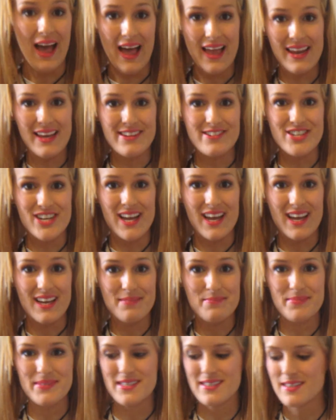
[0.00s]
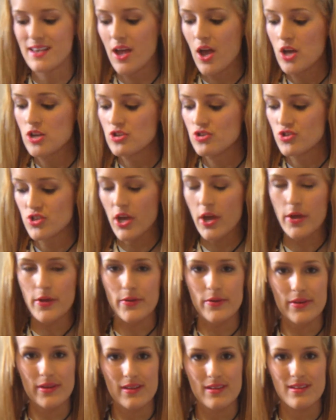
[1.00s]
Hello chaps! So,
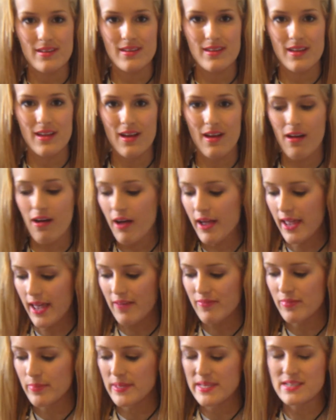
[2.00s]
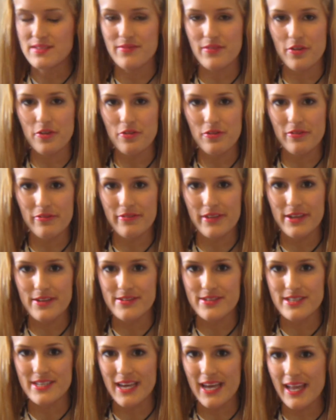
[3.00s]
I have a bit of a haul for you
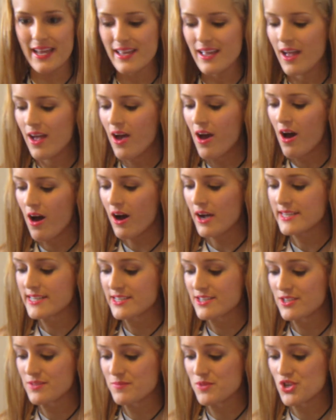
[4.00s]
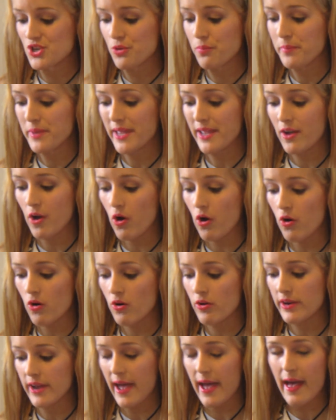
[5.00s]
today. I did some shopping
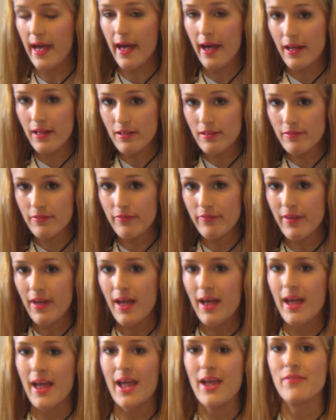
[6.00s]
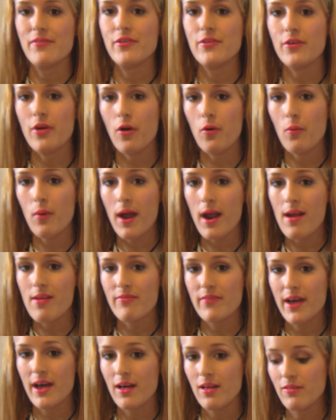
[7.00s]
on Elf. If you're not aware of
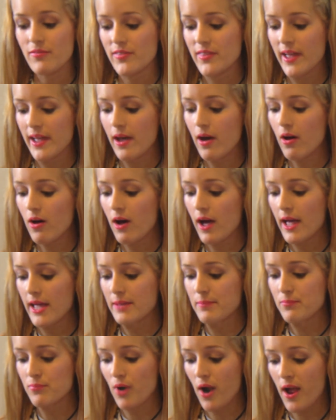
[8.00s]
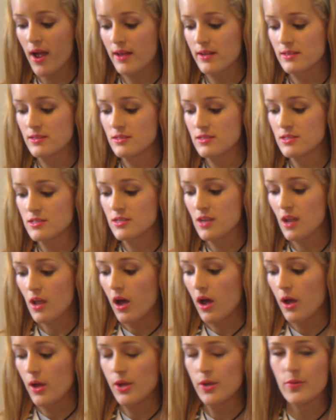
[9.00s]
Elf, they are a brand
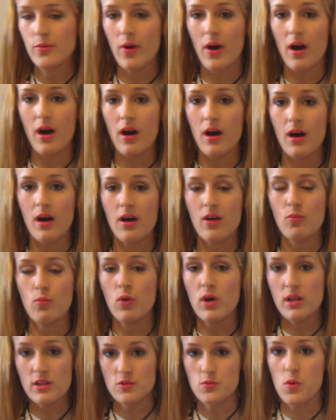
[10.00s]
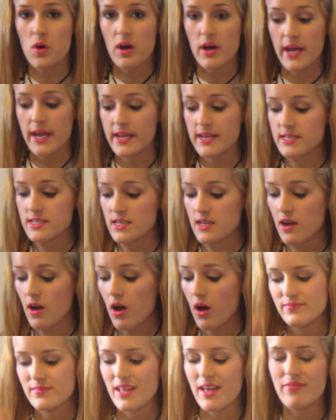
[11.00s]
who are worldwide.
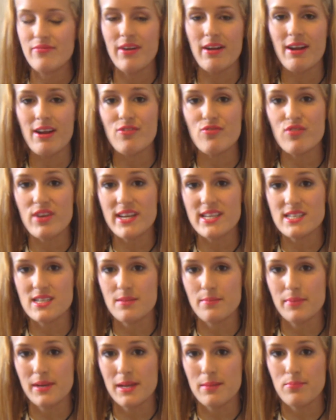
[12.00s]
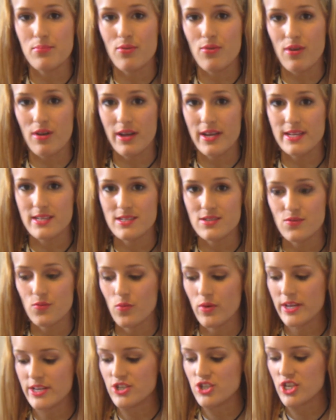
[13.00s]
They're very reasonably priced,
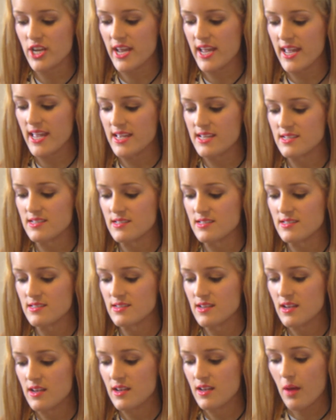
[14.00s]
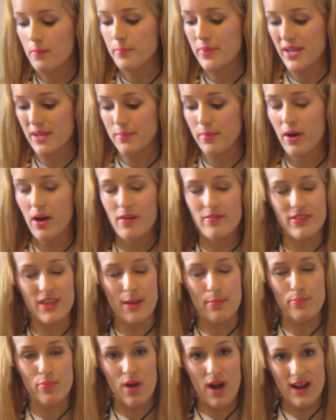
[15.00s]
which is a big part of
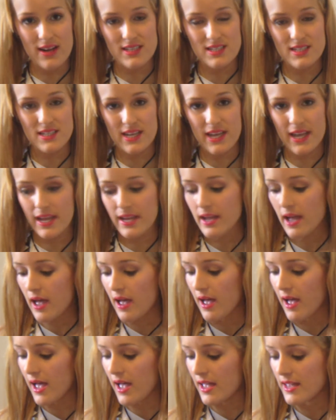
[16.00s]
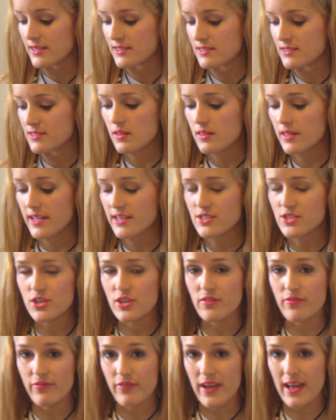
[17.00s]
their branding, and they
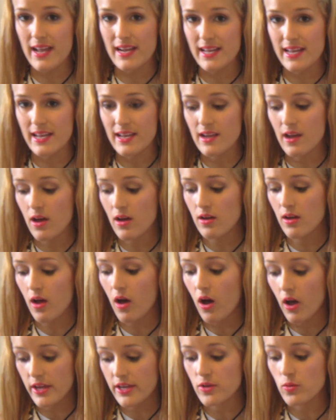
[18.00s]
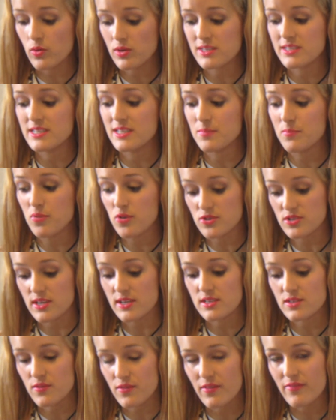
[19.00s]
do fairly high quality
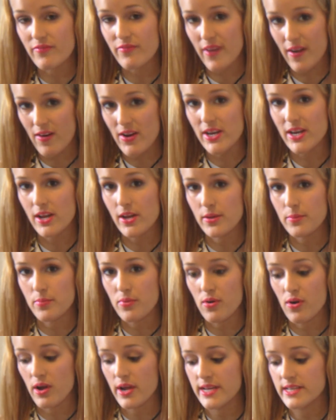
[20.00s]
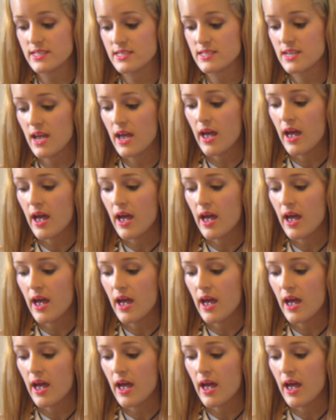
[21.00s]
products for a very low price,